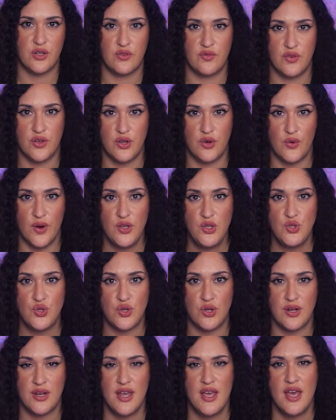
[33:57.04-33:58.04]

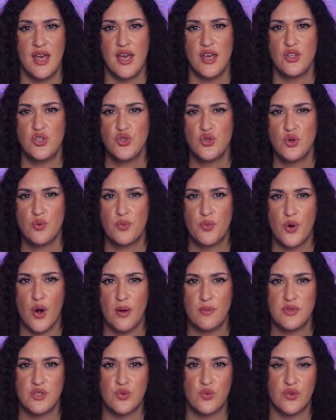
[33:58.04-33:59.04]
configuration, ensure
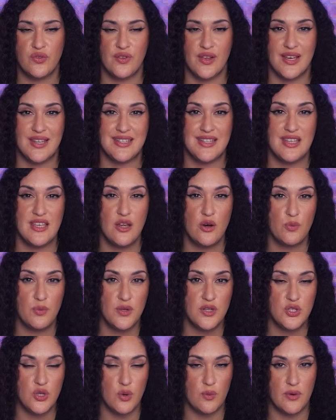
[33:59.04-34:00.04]
prompts reflect
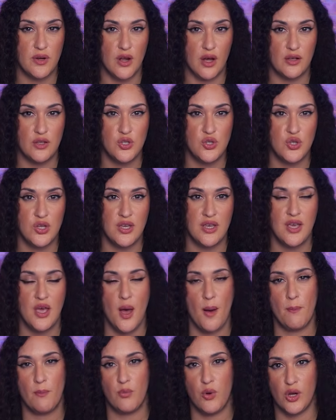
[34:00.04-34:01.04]
ERP terminology,
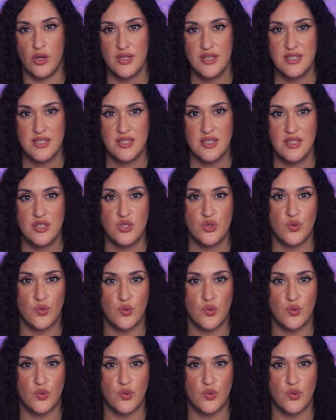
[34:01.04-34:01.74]
policies,